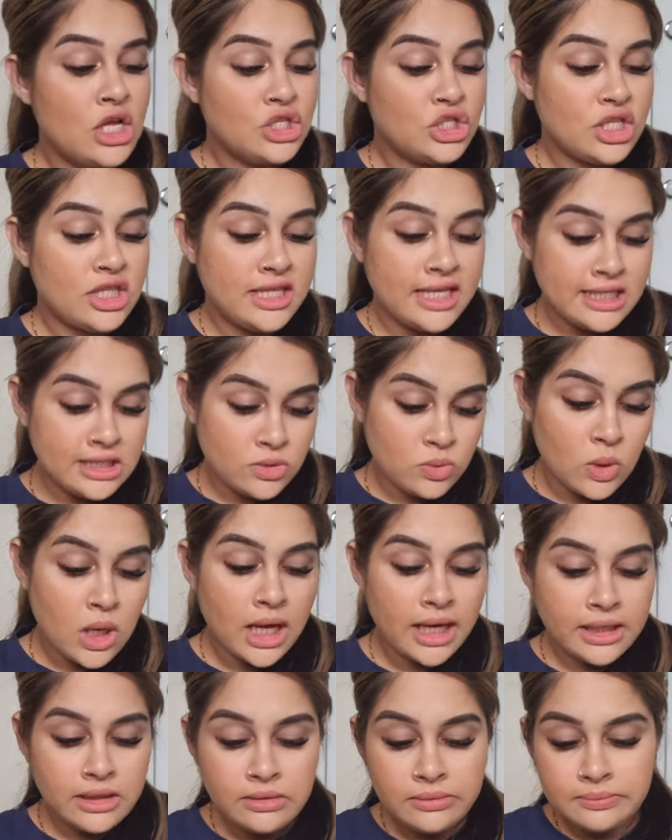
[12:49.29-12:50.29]
So this
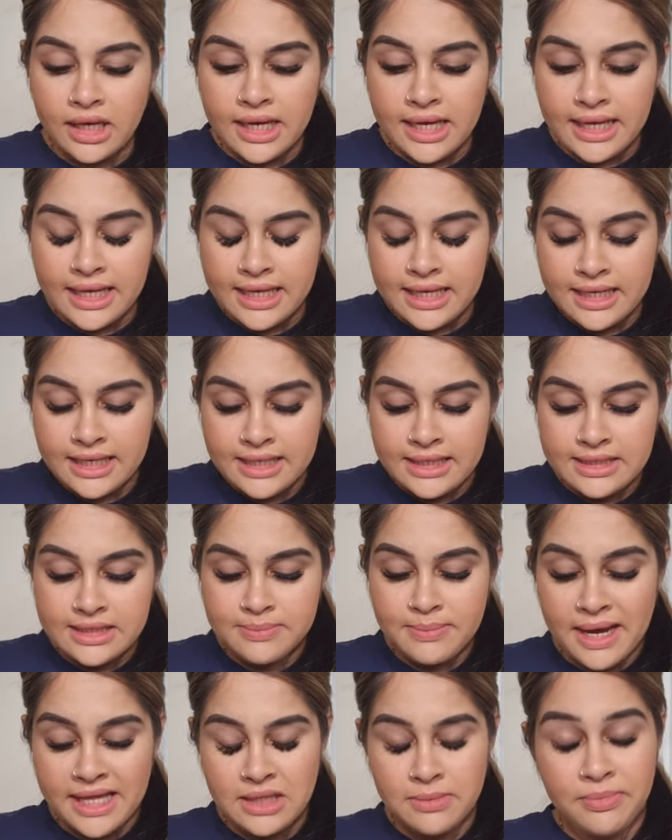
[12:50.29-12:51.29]
one is
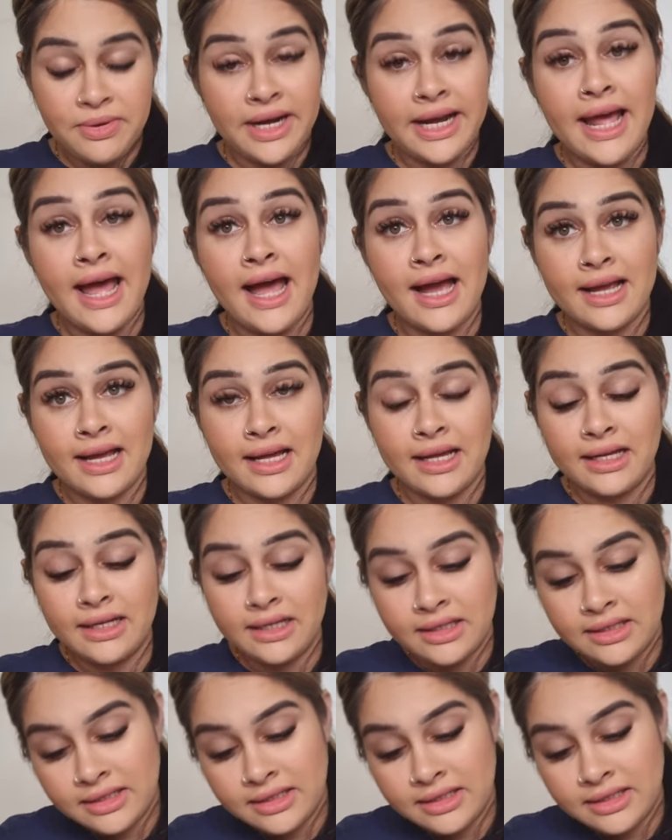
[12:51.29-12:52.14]
by the brand Haakaa.